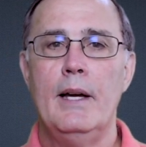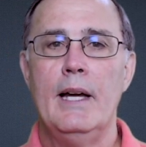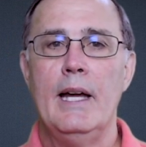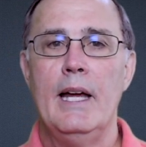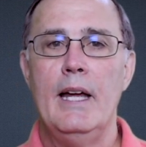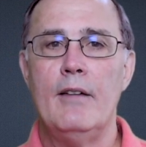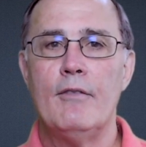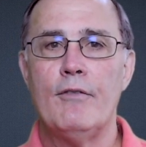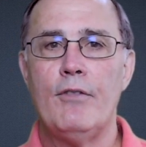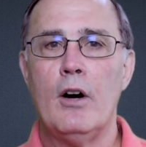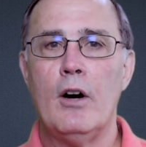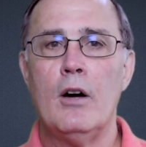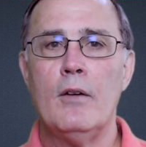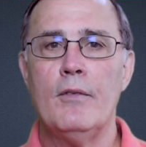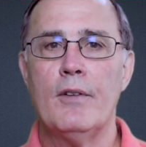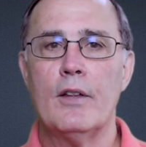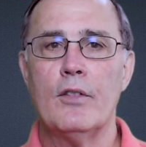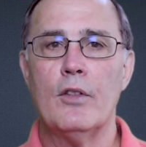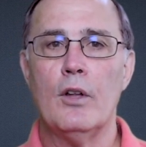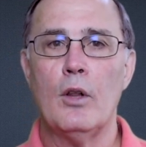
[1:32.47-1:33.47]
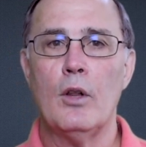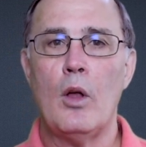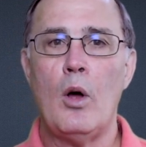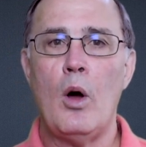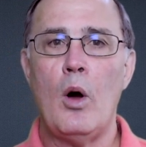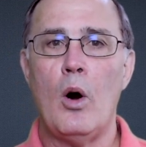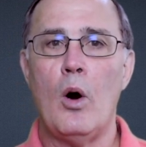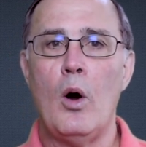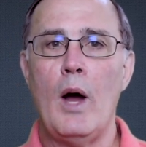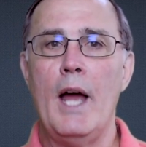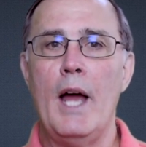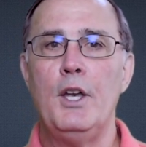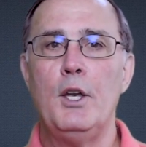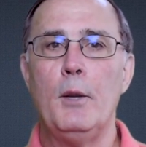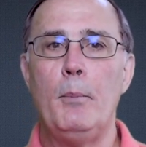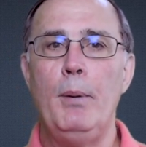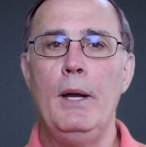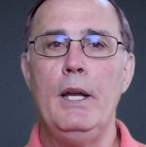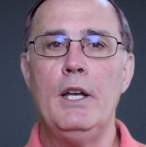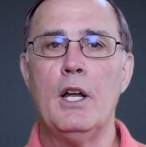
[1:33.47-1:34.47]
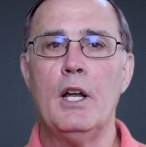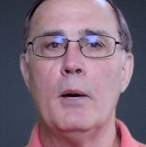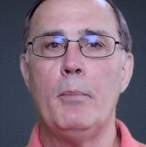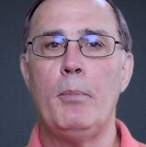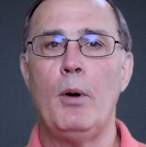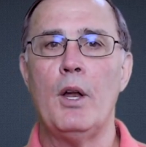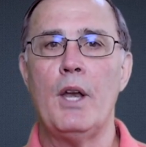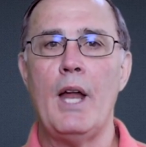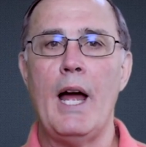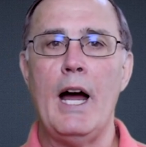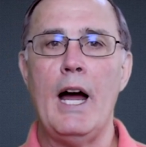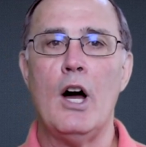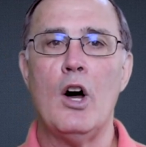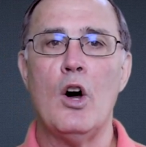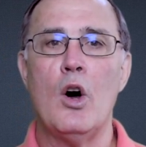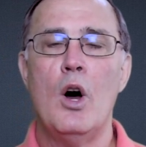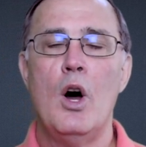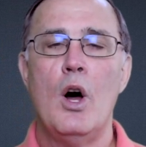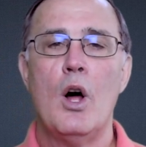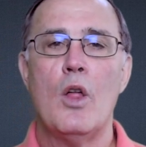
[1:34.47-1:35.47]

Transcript: involving the law, and depending upon how